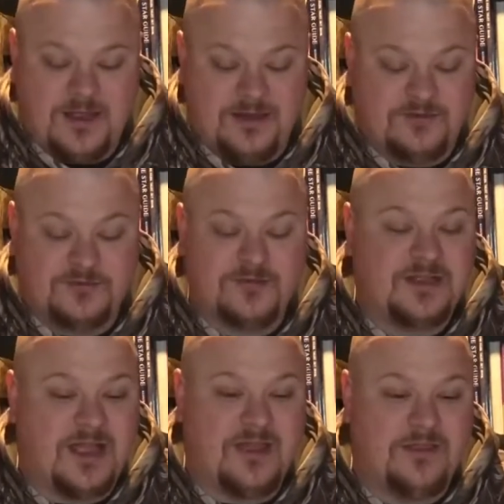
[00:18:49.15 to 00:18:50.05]
And this is a
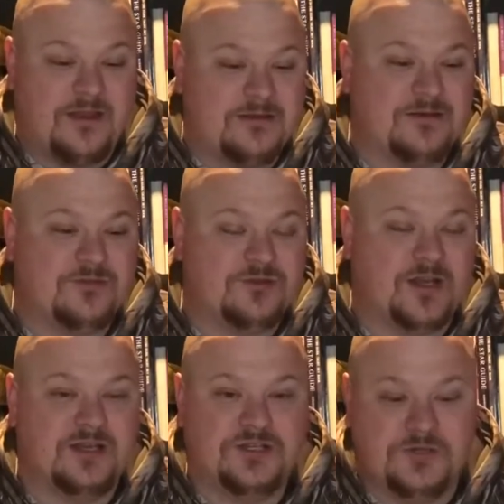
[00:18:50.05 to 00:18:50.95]
guy that, if you
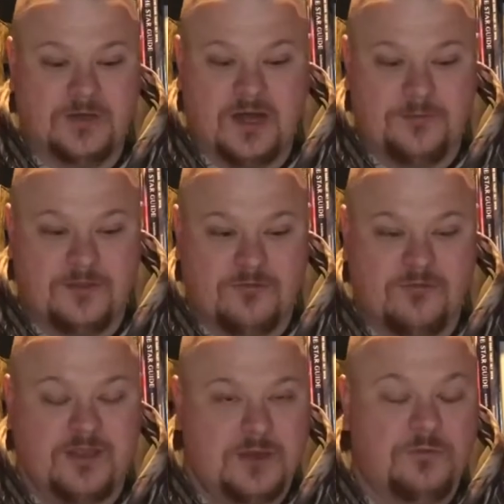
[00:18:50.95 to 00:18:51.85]
tried to shoot on him in the
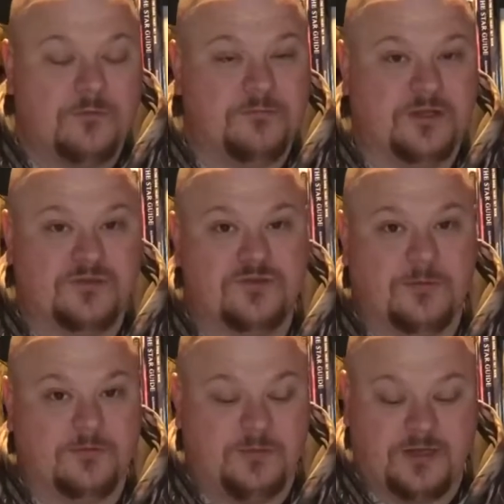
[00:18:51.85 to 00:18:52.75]
ring, you were in big
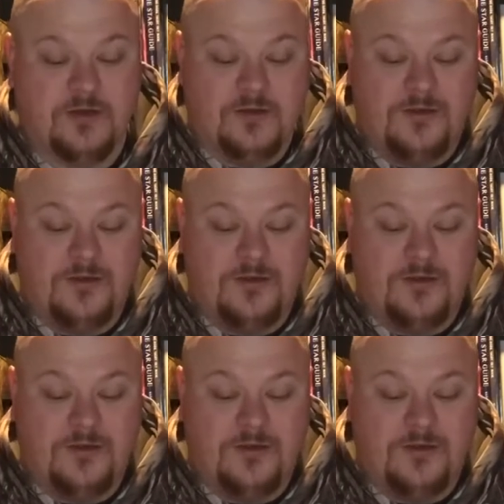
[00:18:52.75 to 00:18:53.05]
trouble. Make